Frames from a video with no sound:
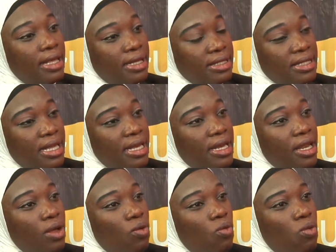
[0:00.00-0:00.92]
yes and
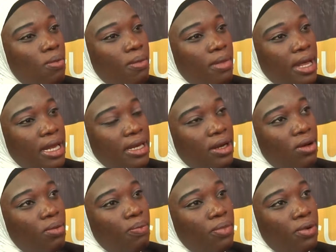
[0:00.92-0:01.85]
the woman
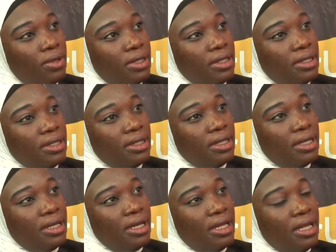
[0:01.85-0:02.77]
upon
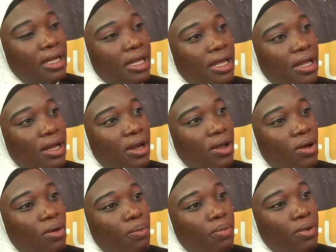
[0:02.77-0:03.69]

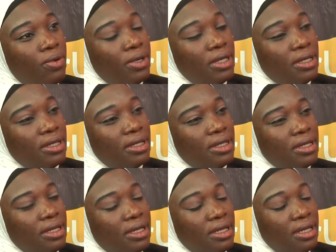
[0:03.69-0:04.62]
upon
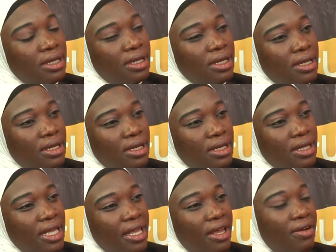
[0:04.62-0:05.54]

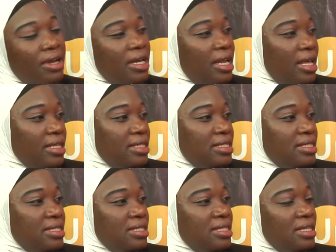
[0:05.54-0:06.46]
hearing that
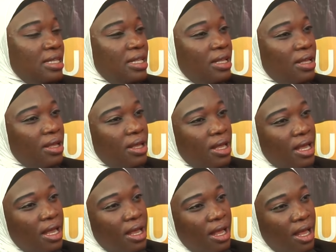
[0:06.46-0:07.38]
mm.
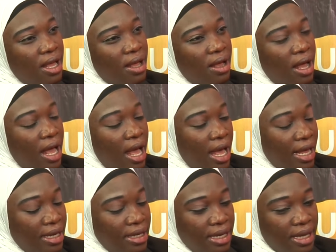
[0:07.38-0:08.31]

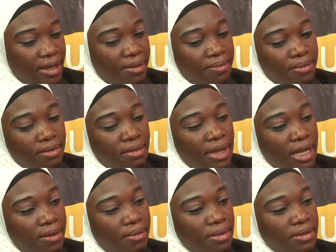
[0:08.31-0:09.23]
had um,
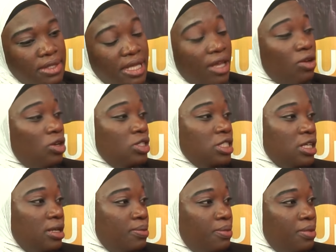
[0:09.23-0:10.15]

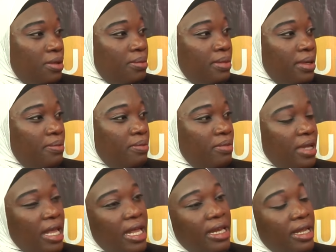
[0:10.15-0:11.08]
psychological problem
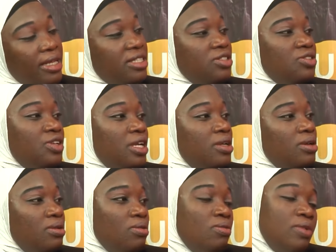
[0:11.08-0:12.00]
and the children
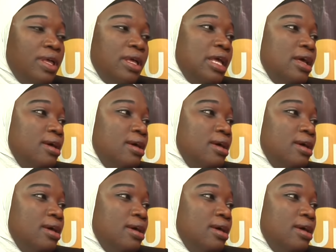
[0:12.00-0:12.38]
were